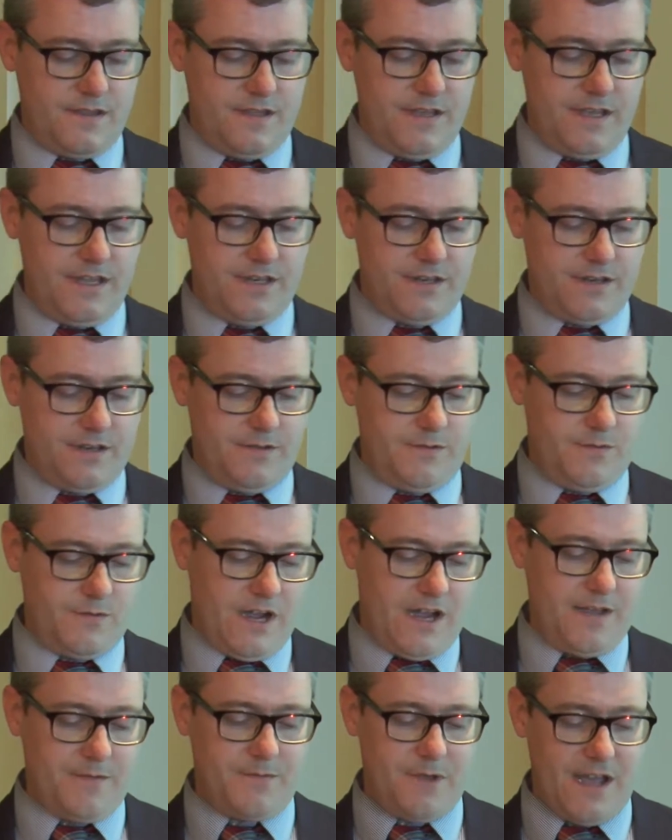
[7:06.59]

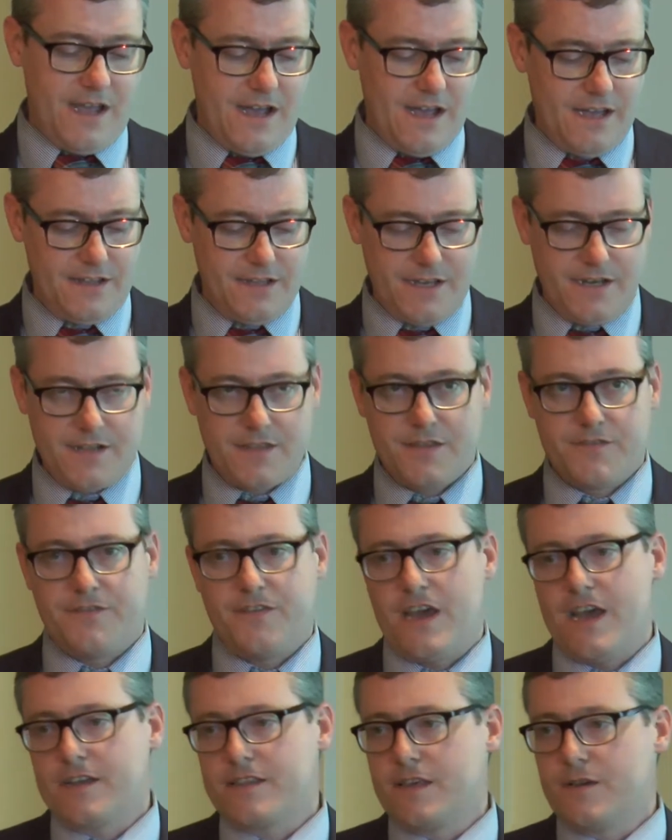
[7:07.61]
highlighted the
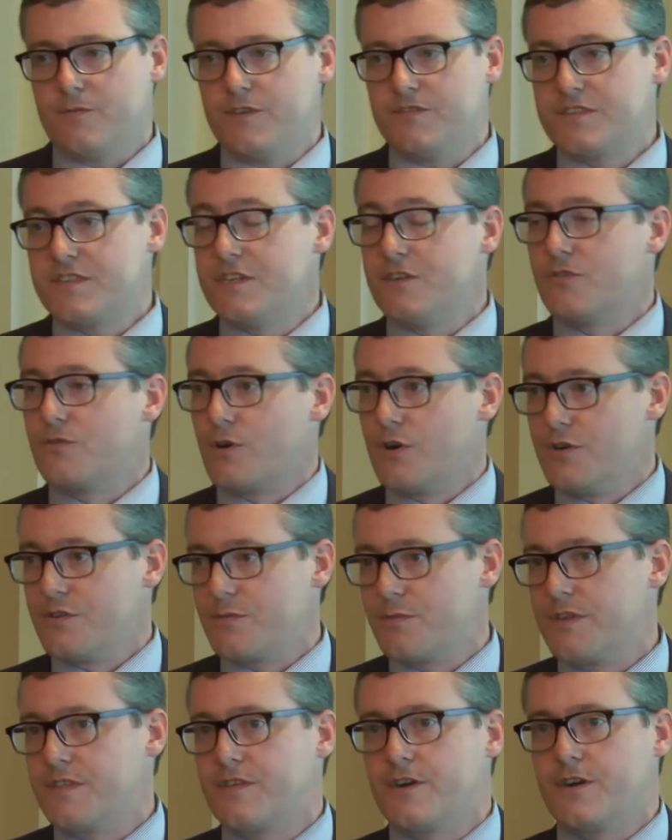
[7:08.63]
fact that we've seen
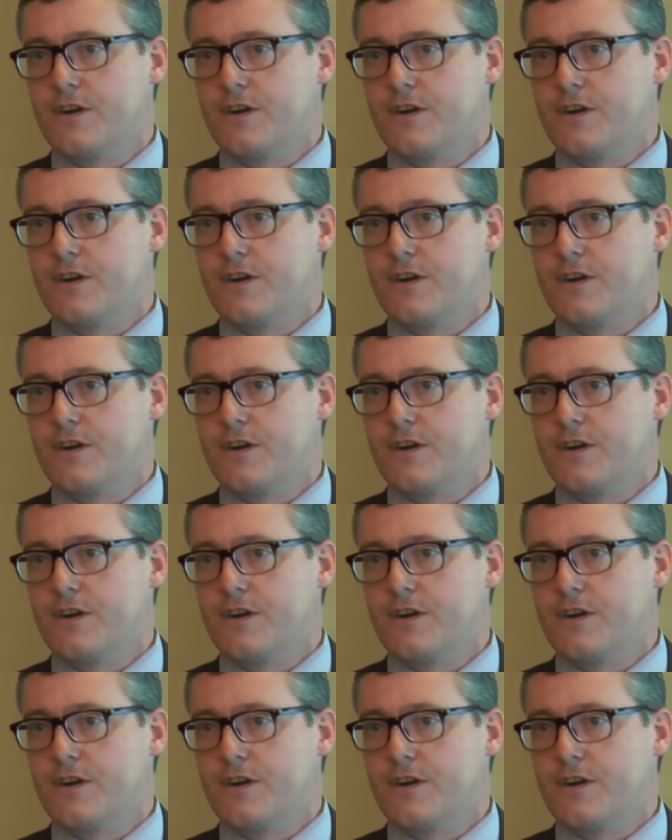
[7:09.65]
growth within